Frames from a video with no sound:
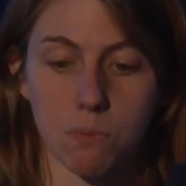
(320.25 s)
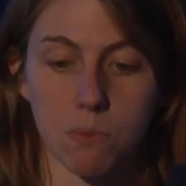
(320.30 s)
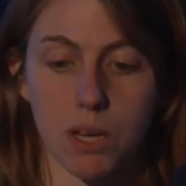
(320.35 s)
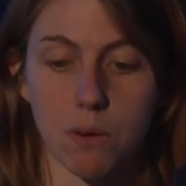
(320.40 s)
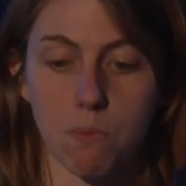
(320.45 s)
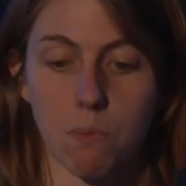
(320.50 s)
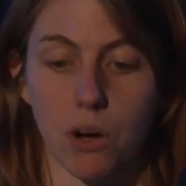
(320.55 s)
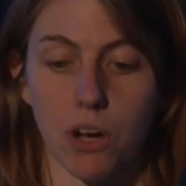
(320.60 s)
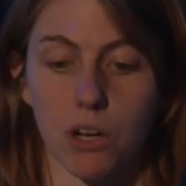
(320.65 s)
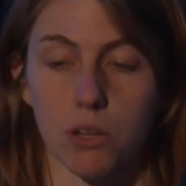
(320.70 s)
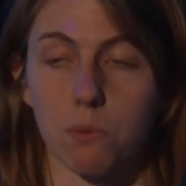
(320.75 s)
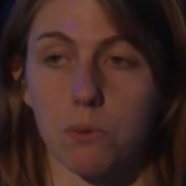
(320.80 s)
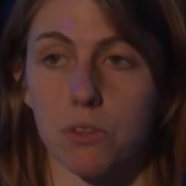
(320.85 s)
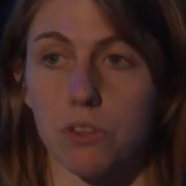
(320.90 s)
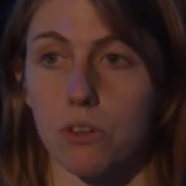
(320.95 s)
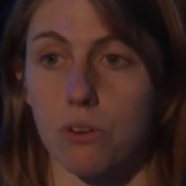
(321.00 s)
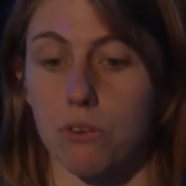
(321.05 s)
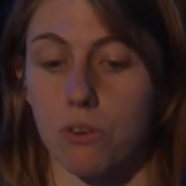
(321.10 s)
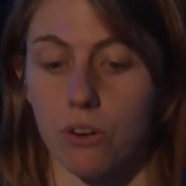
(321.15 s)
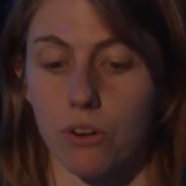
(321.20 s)
we worked with
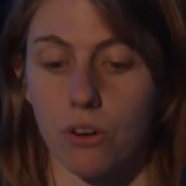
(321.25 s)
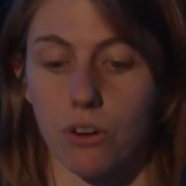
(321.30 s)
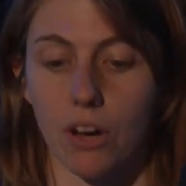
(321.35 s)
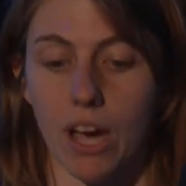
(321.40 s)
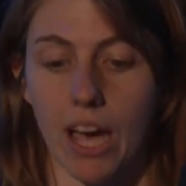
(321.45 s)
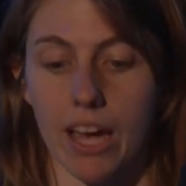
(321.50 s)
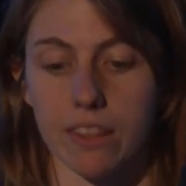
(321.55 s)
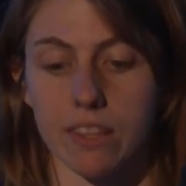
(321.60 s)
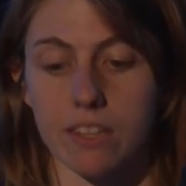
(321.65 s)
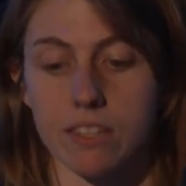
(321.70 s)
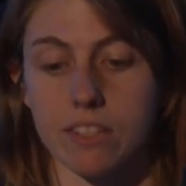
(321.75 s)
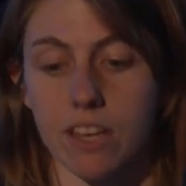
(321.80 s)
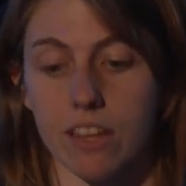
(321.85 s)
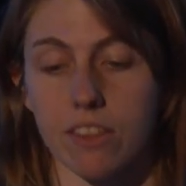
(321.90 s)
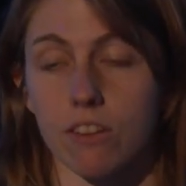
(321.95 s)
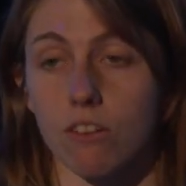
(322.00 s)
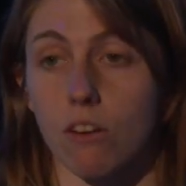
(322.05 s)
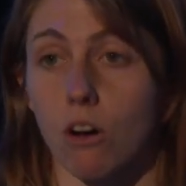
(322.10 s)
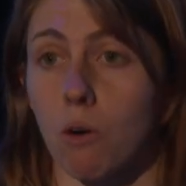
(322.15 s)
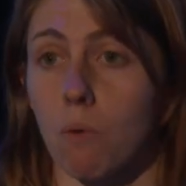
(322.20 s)
the crew at the
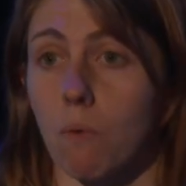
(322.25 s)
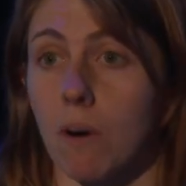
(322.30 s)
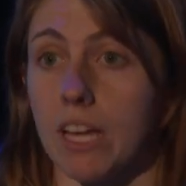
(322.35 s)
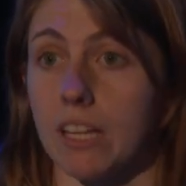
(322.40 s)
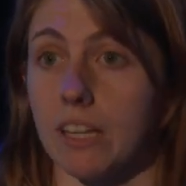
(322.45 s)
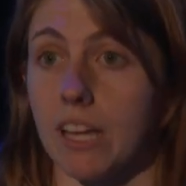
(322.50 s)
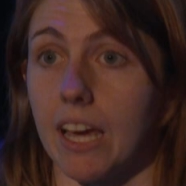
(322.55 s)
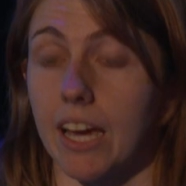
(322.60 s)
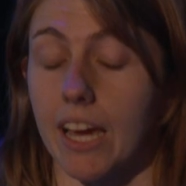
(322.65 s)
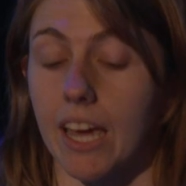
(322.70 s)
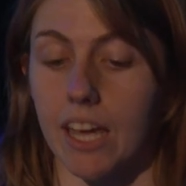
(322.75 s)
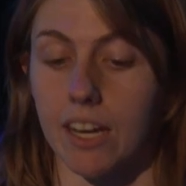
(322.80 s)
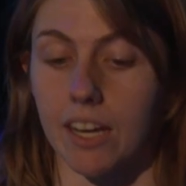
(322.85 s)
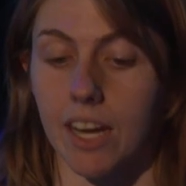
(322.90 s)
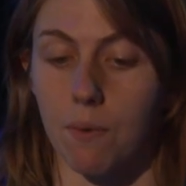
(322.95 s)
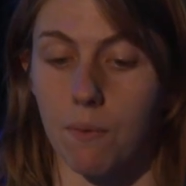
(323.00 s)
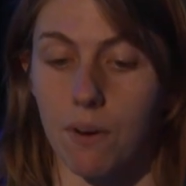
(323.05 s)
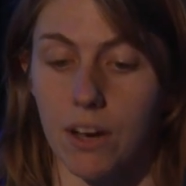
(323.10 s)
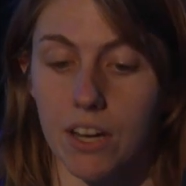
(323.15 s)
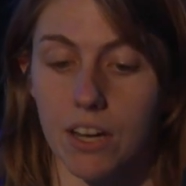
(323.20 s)
Southern Otway Landcare
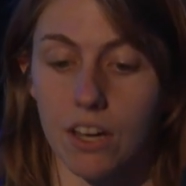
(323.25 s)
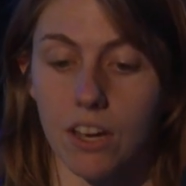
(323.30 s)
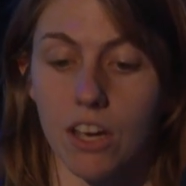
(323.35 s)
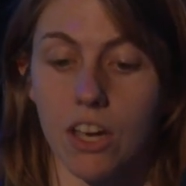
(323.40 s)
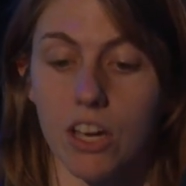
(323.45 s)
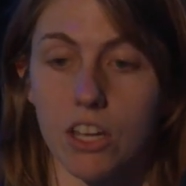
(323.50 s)
Network